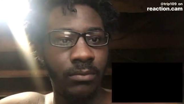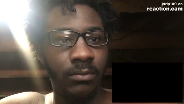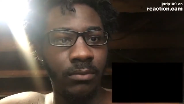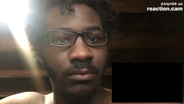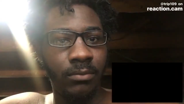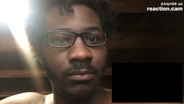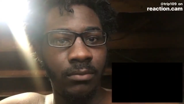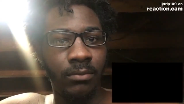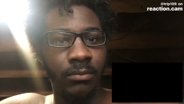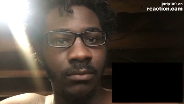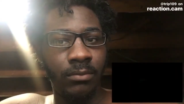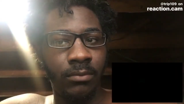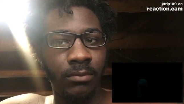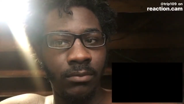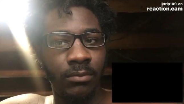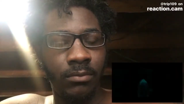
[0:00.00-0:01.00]

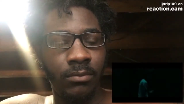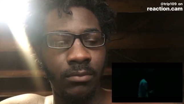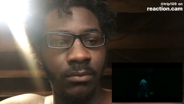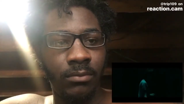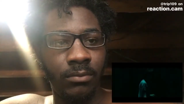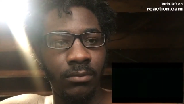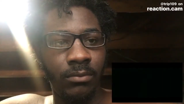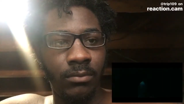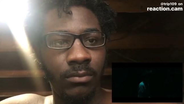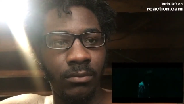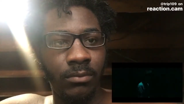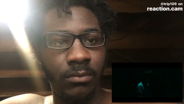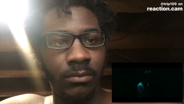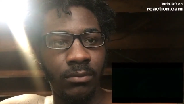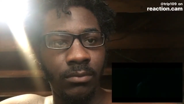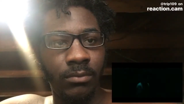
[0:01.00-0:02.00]

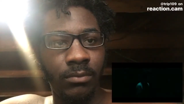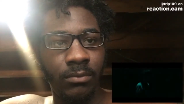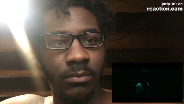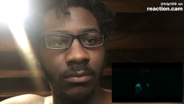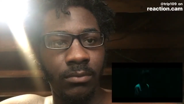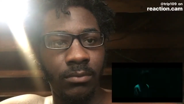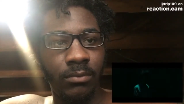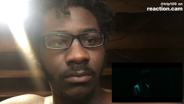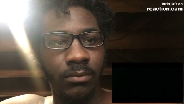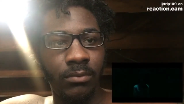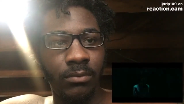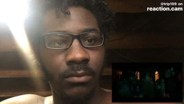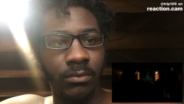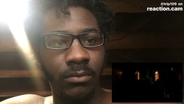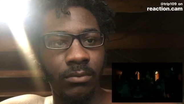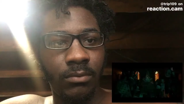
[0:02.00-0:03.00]

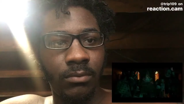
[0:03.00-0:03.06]
[no speech]